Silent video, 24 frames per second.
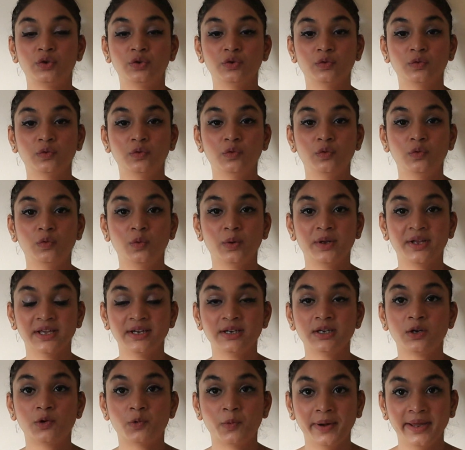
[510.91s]
to get
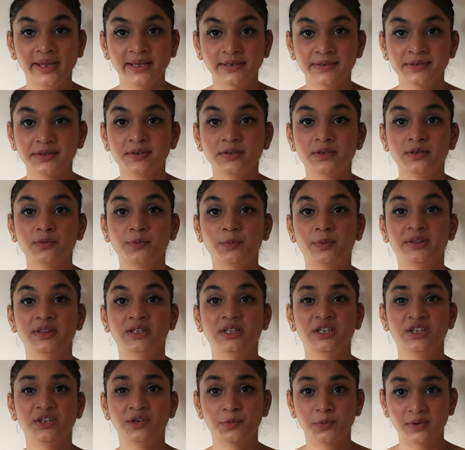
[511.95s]
acquainted with the
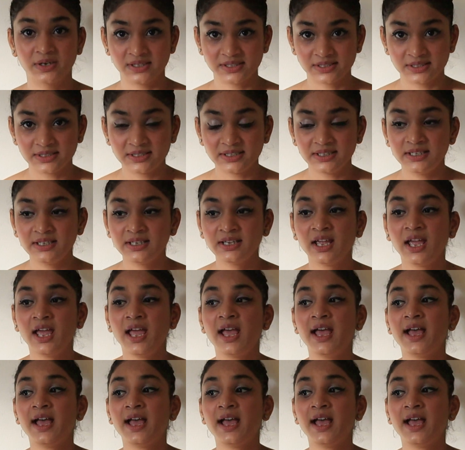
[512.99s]
university.